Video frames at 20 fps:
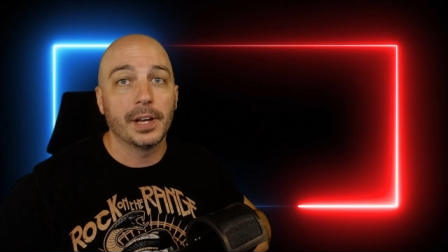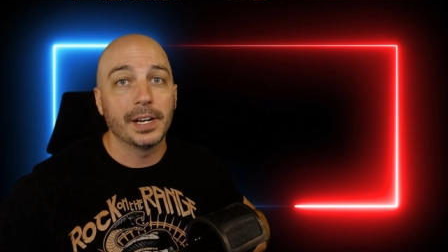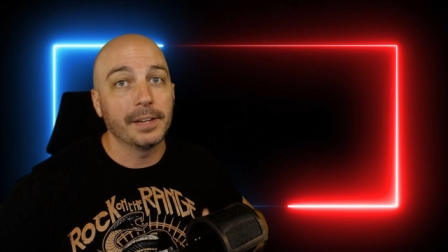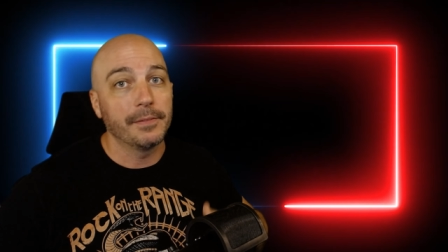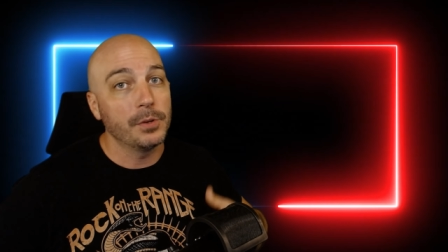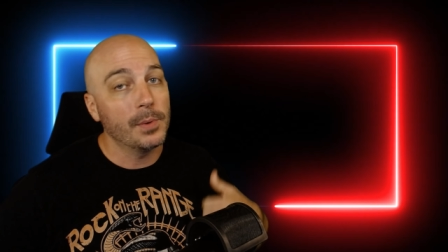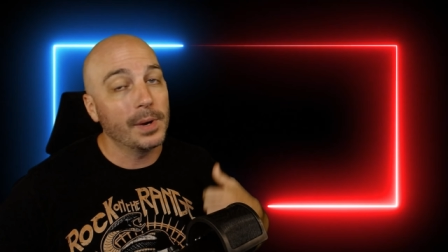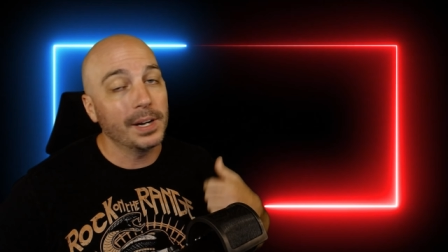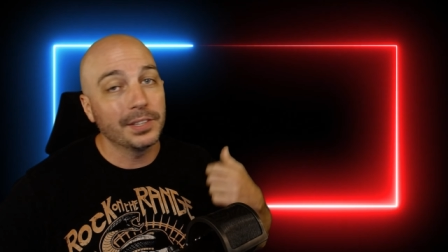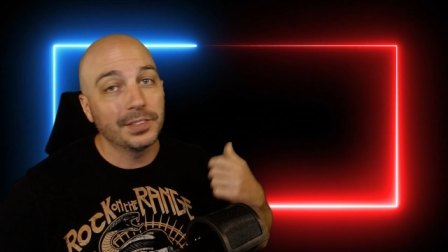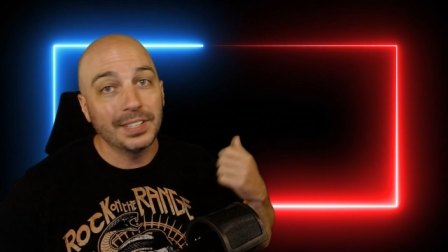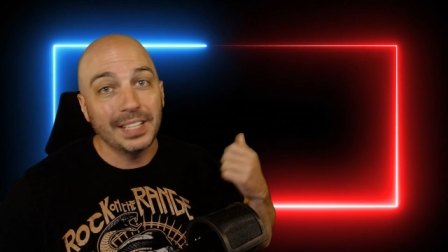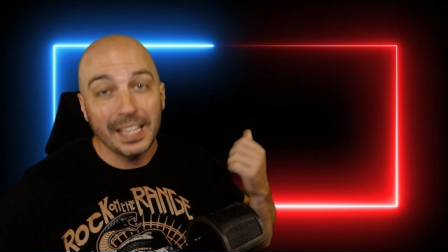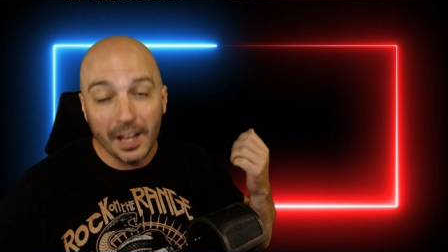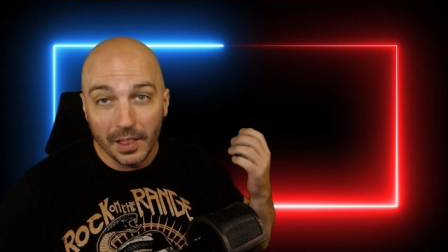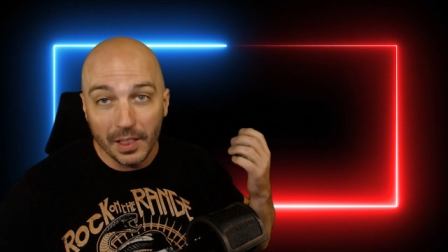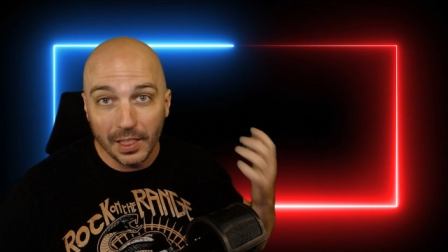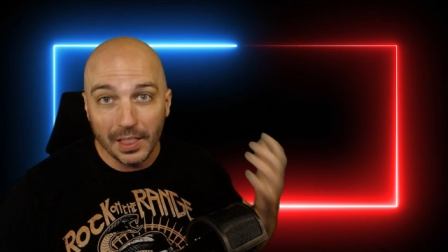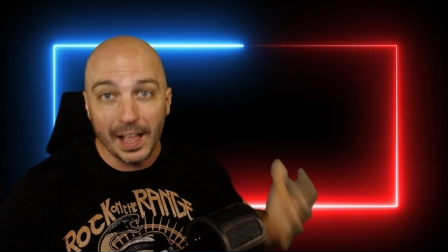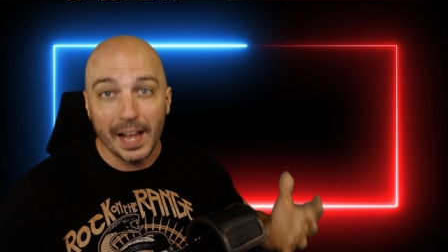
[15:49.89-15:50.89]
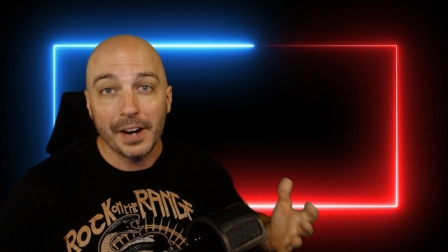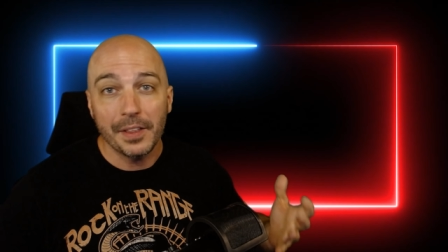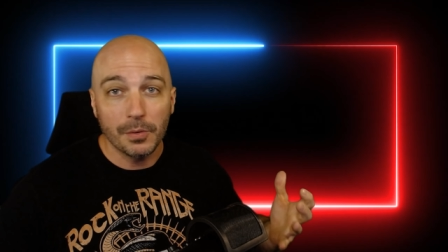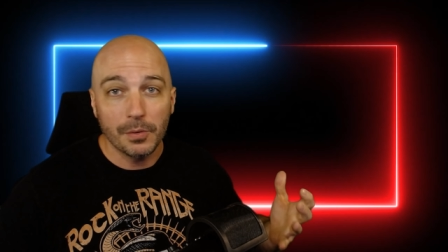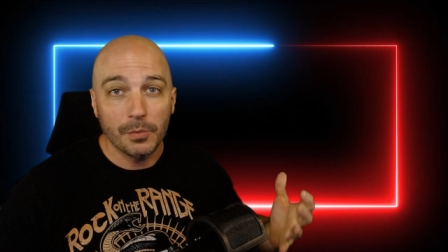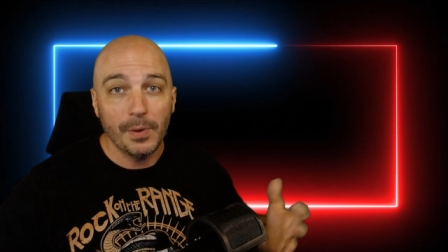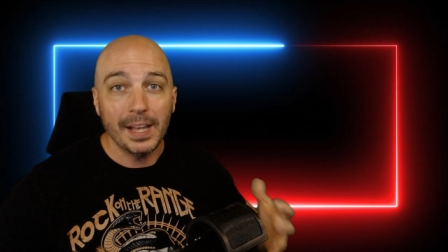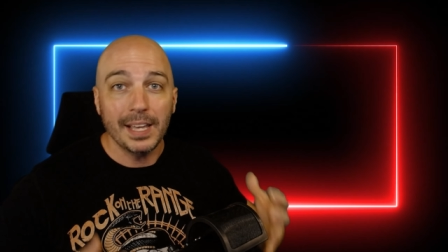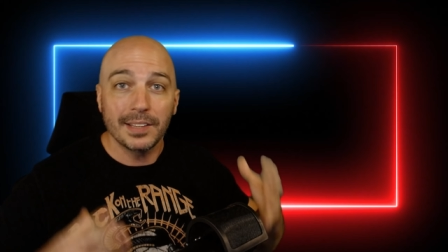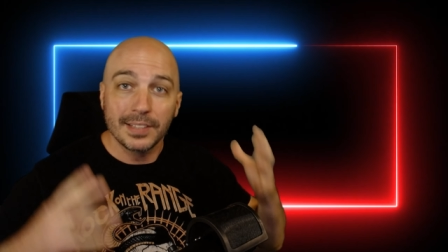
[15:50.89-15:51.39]
If you want to see a lot of the
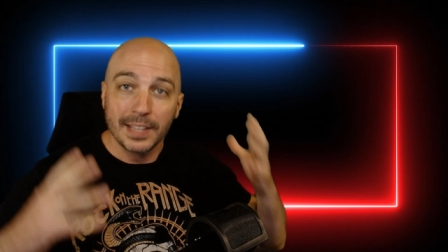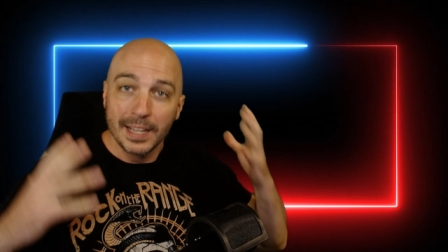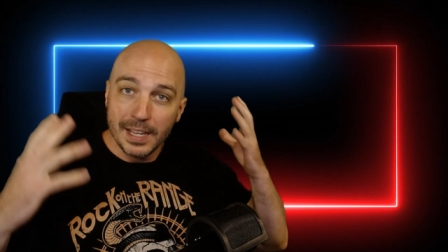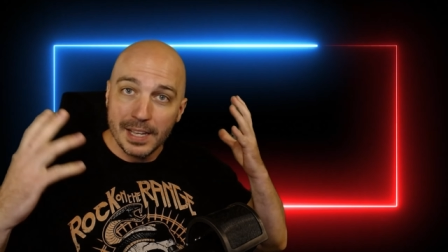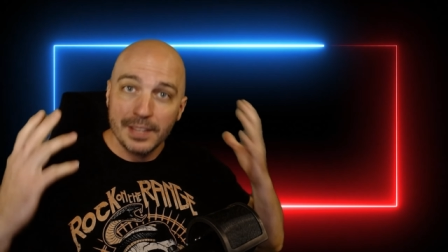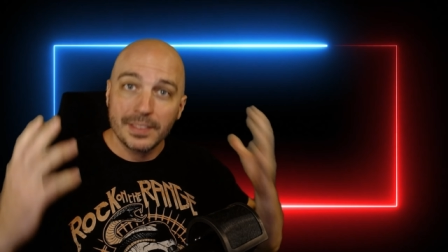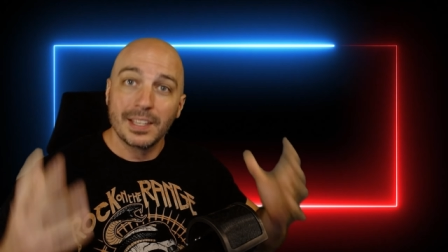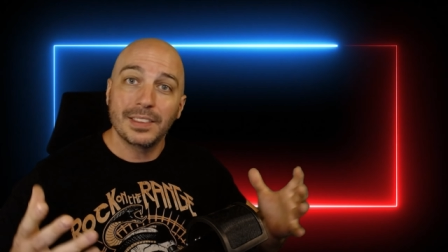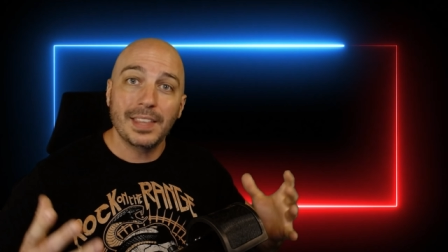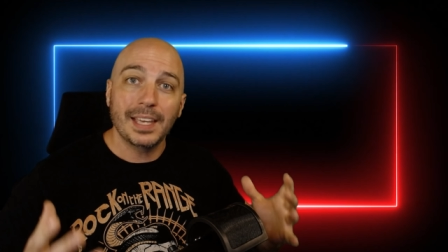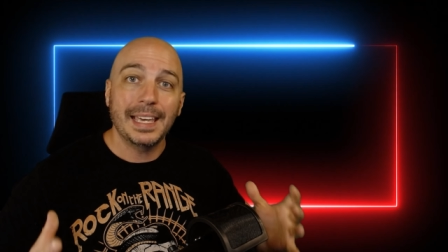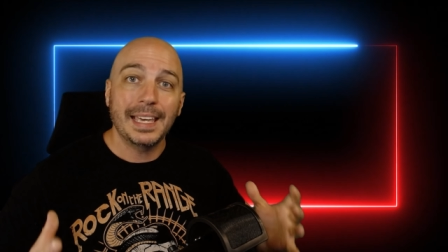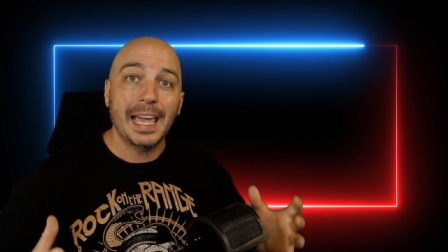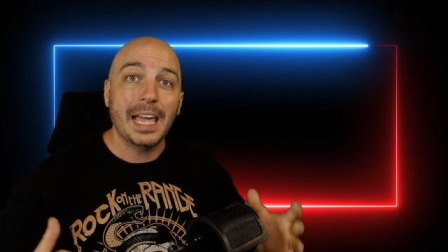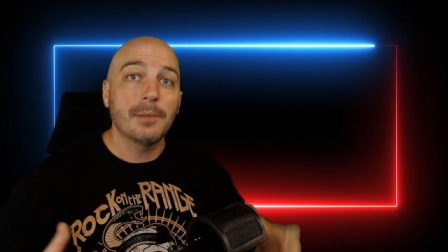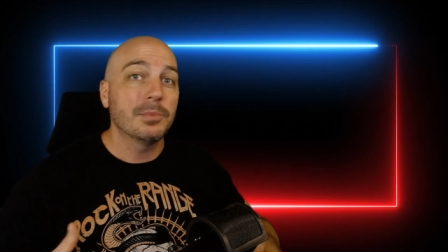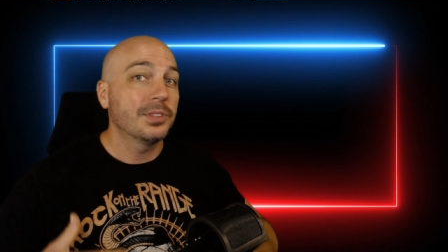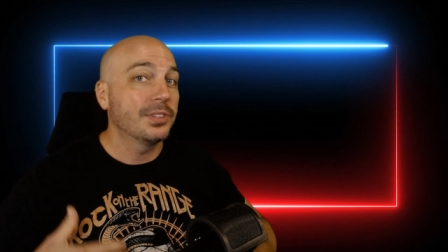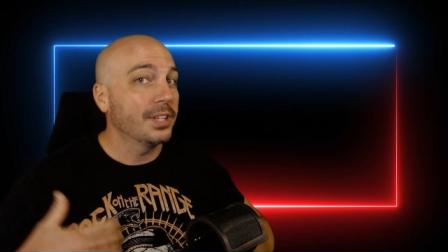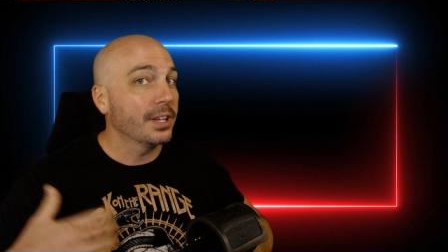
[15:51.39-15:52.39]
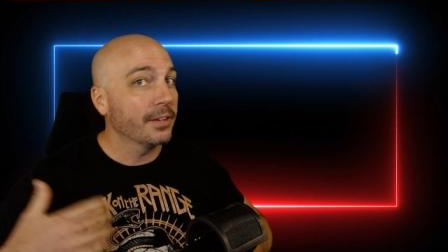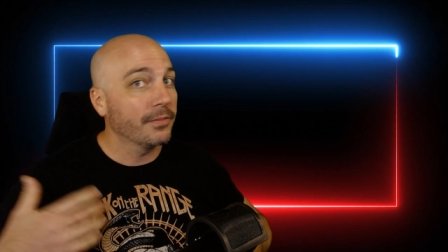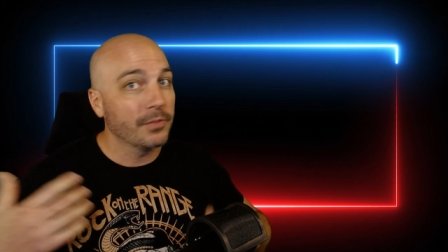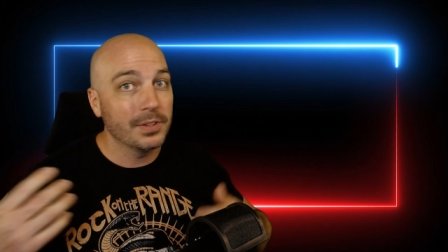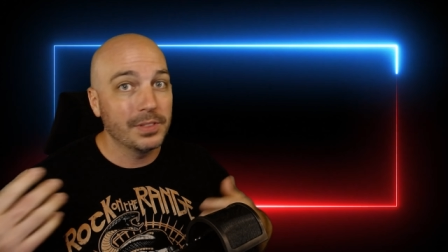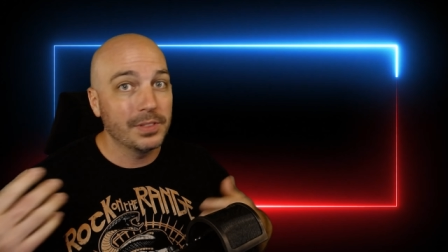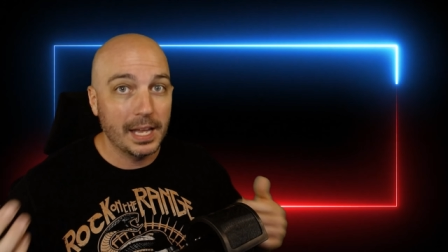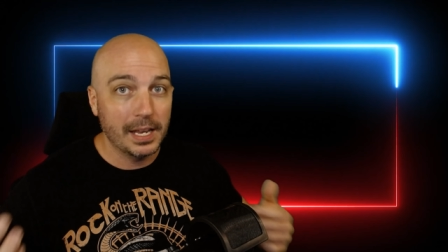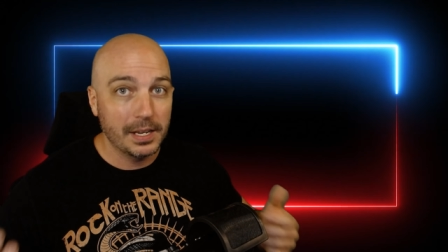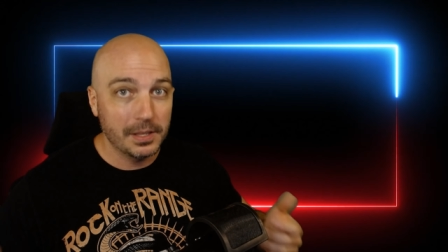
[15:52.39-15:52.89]
ways that the game is different
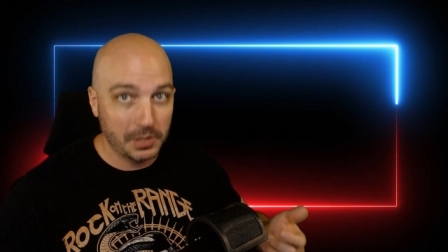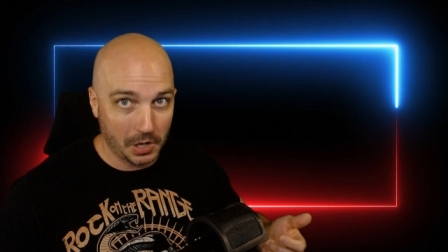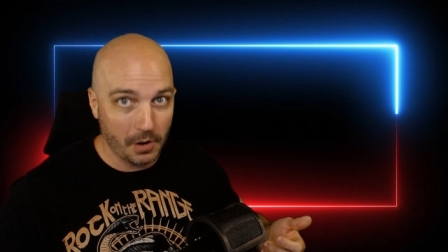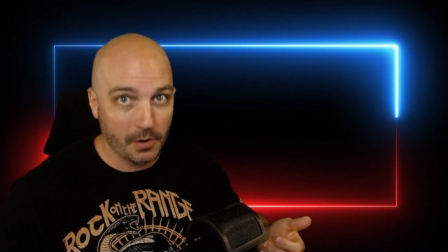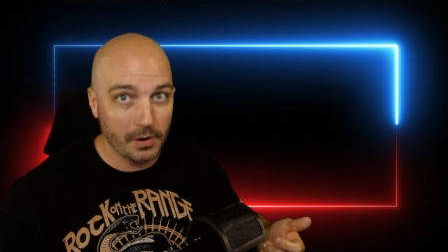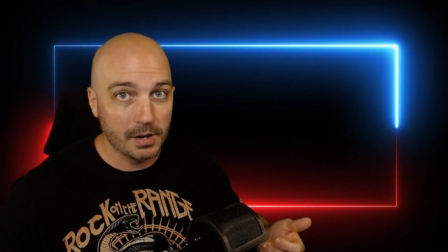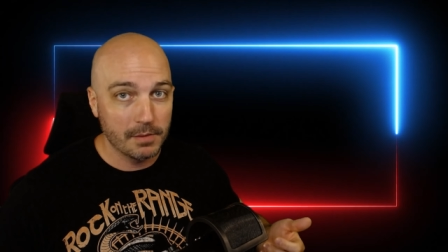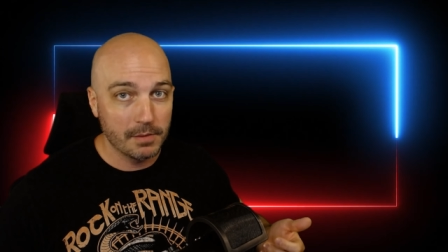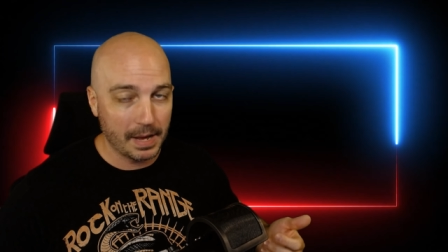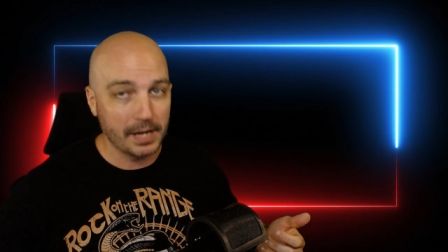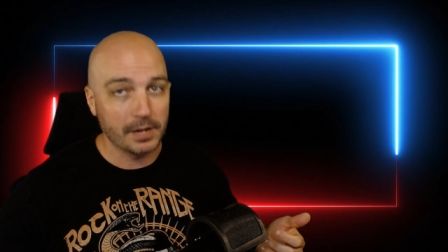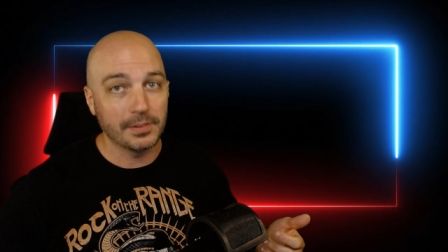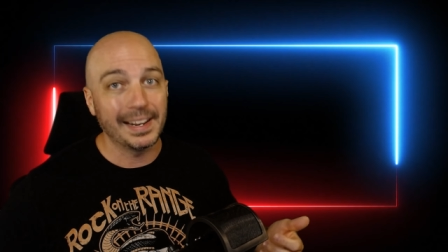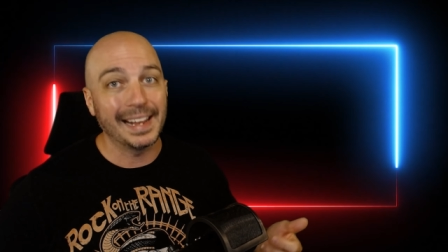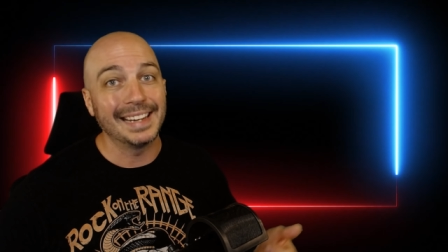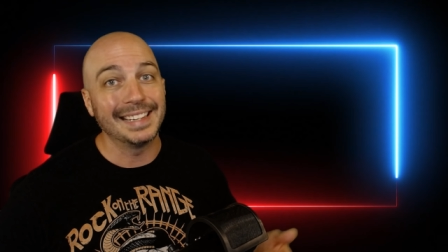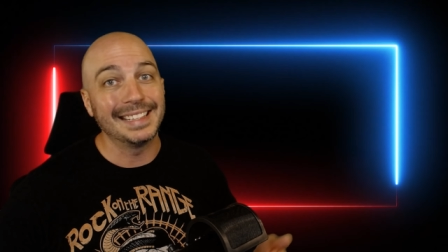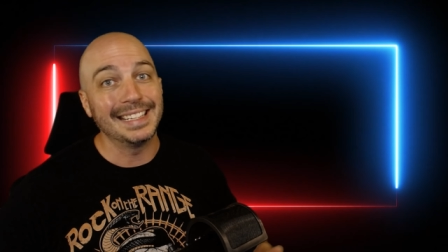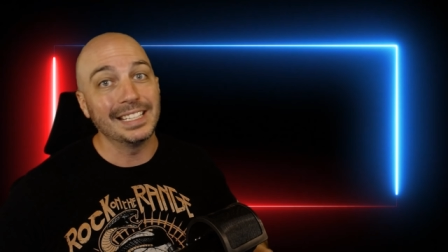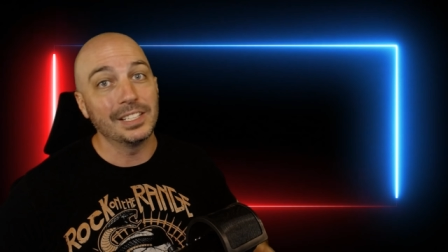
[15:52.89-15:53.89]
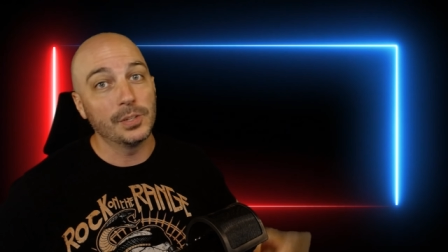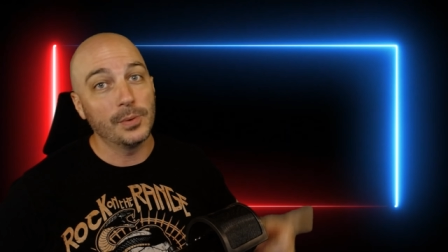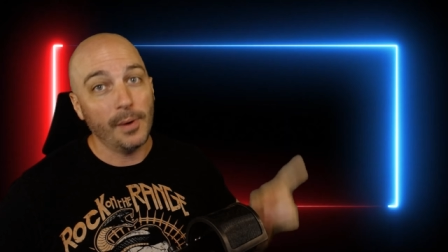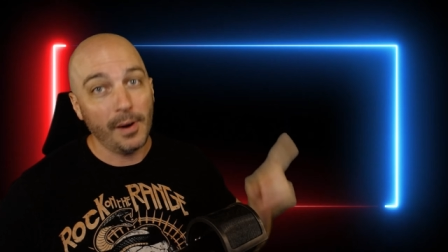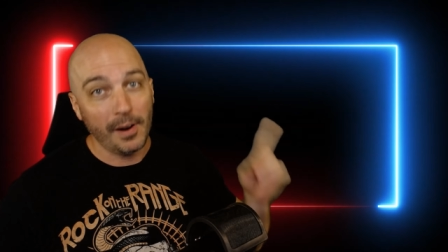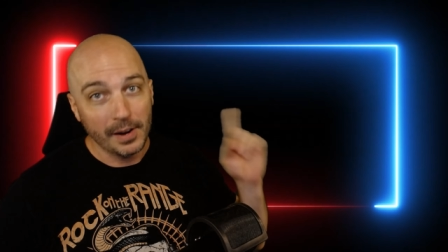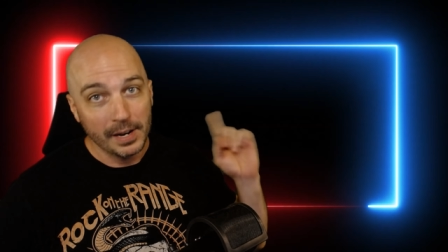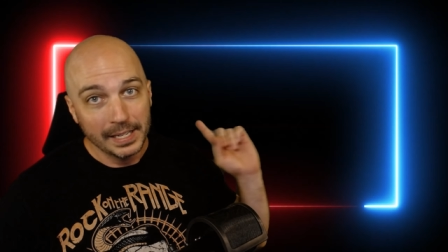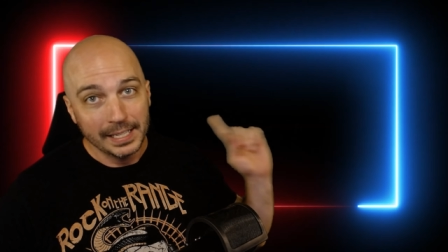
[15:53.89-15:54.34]
than current modern day D2R,